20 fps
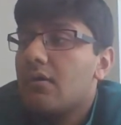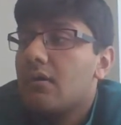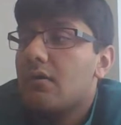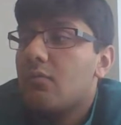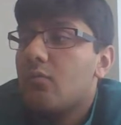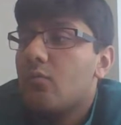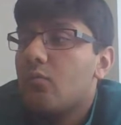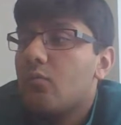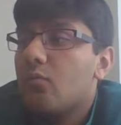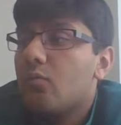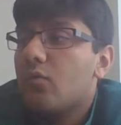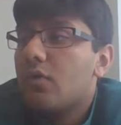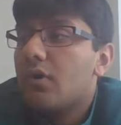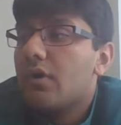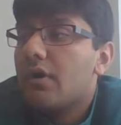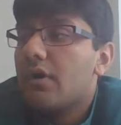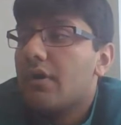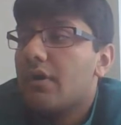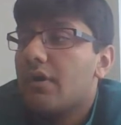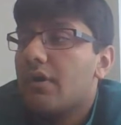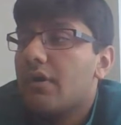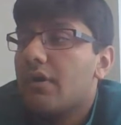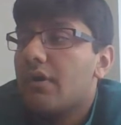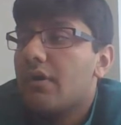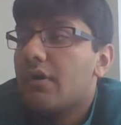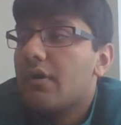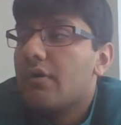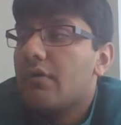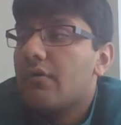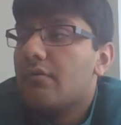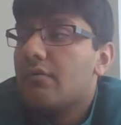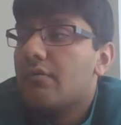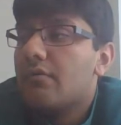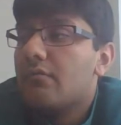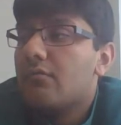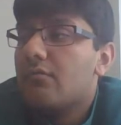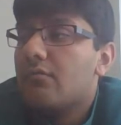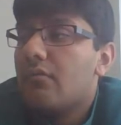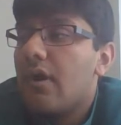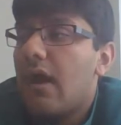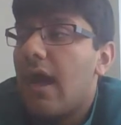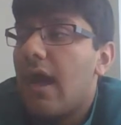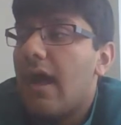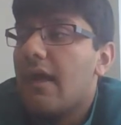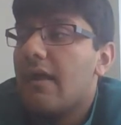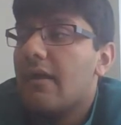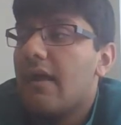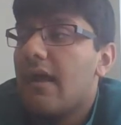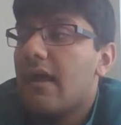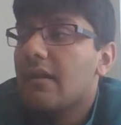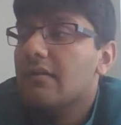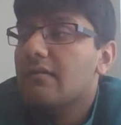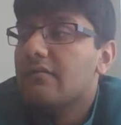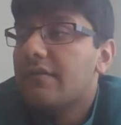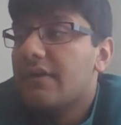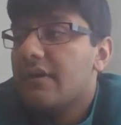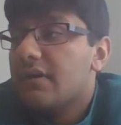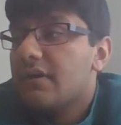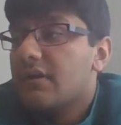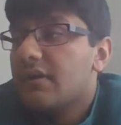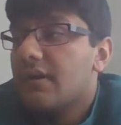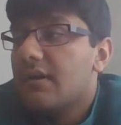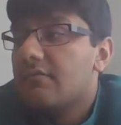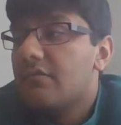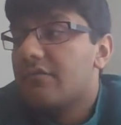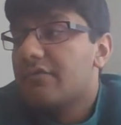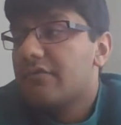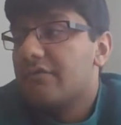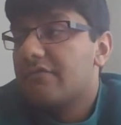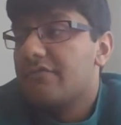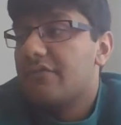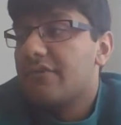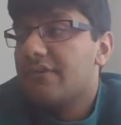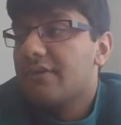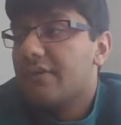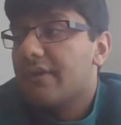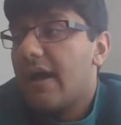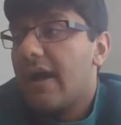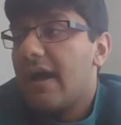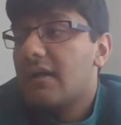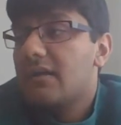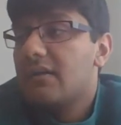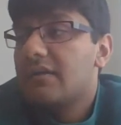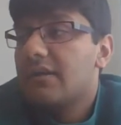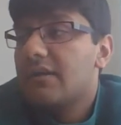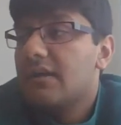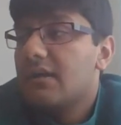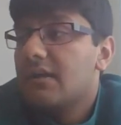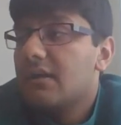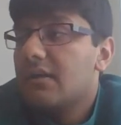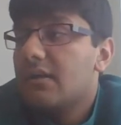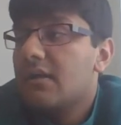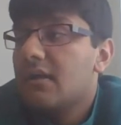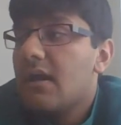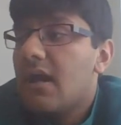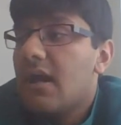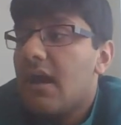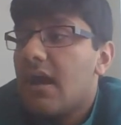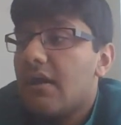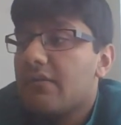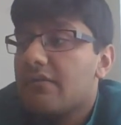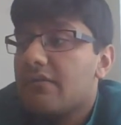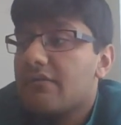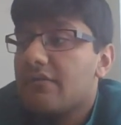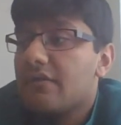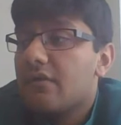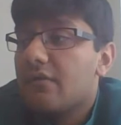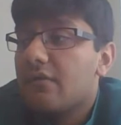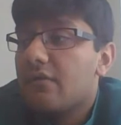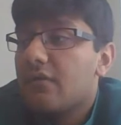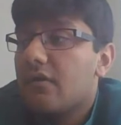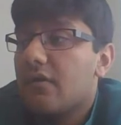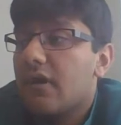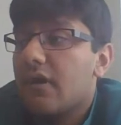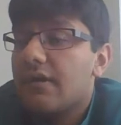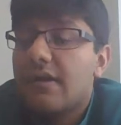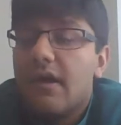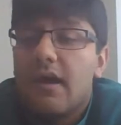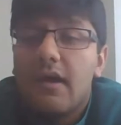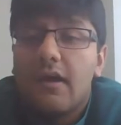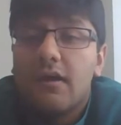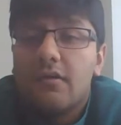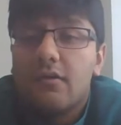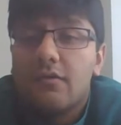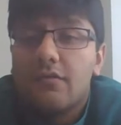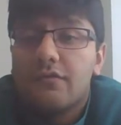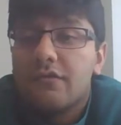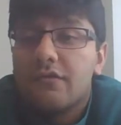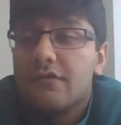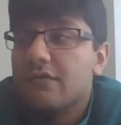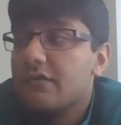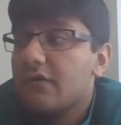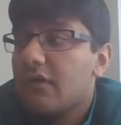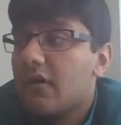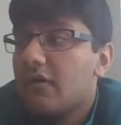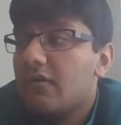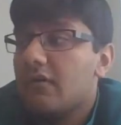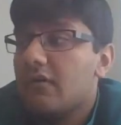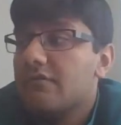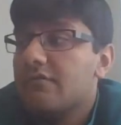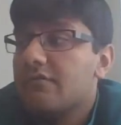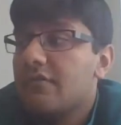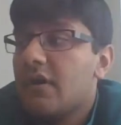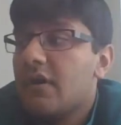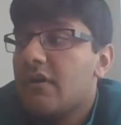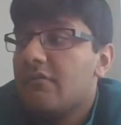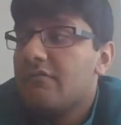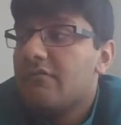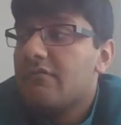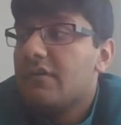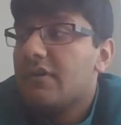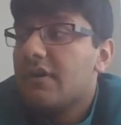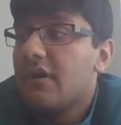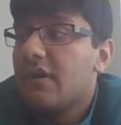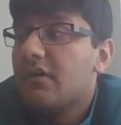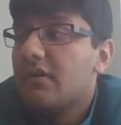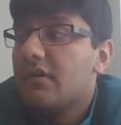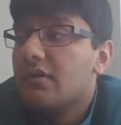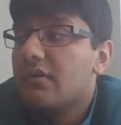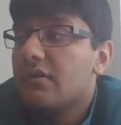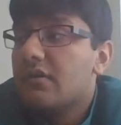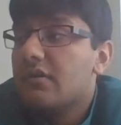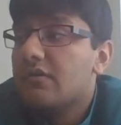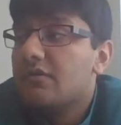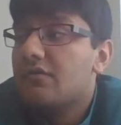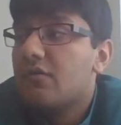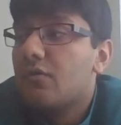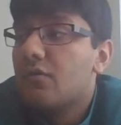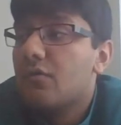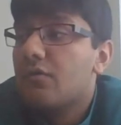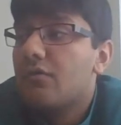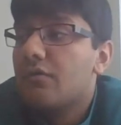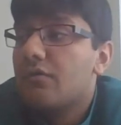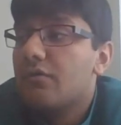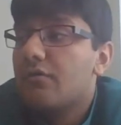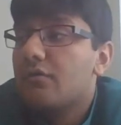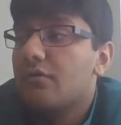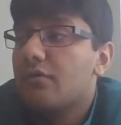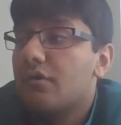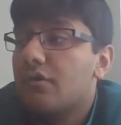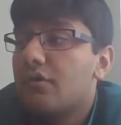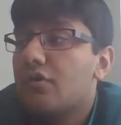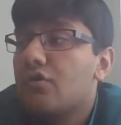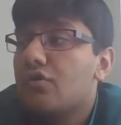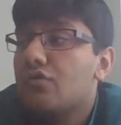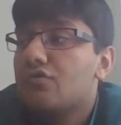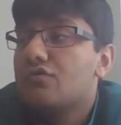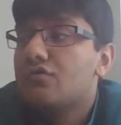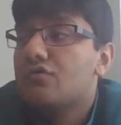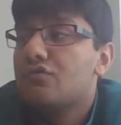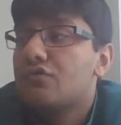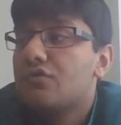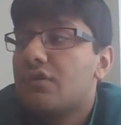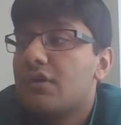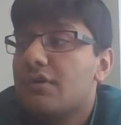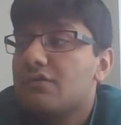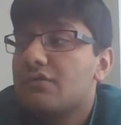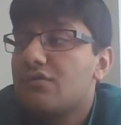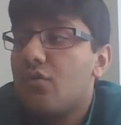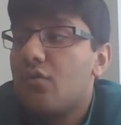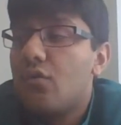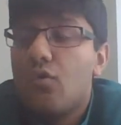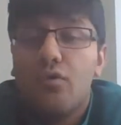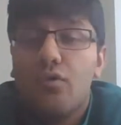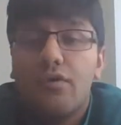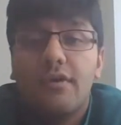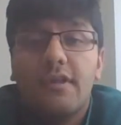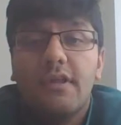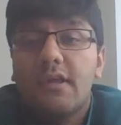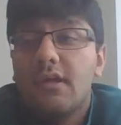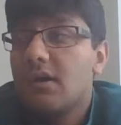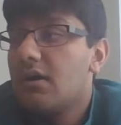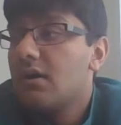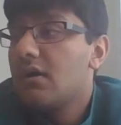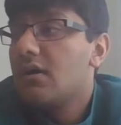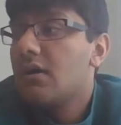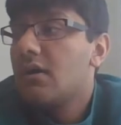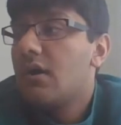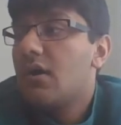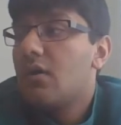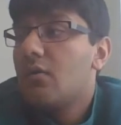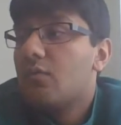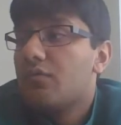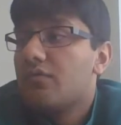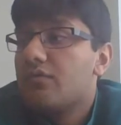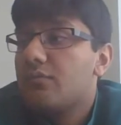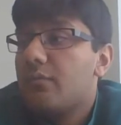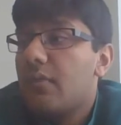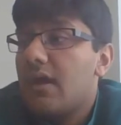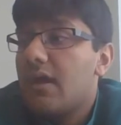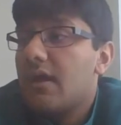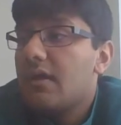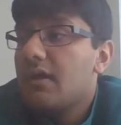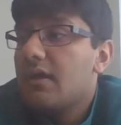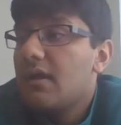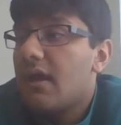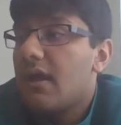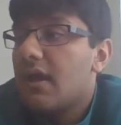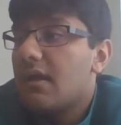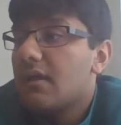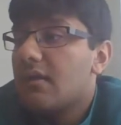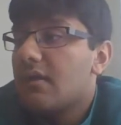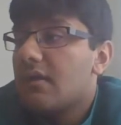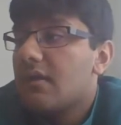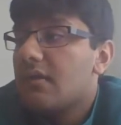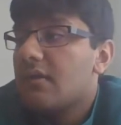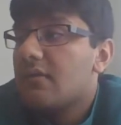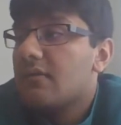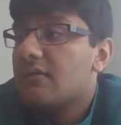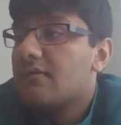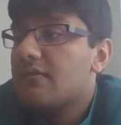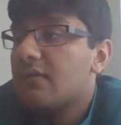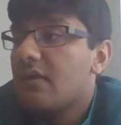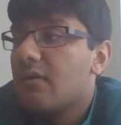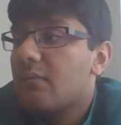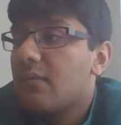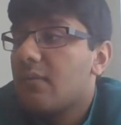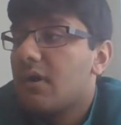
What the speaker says: were had elevated levels of phenylalanine, and so a diagnosis of phenylketonuria was made, and then some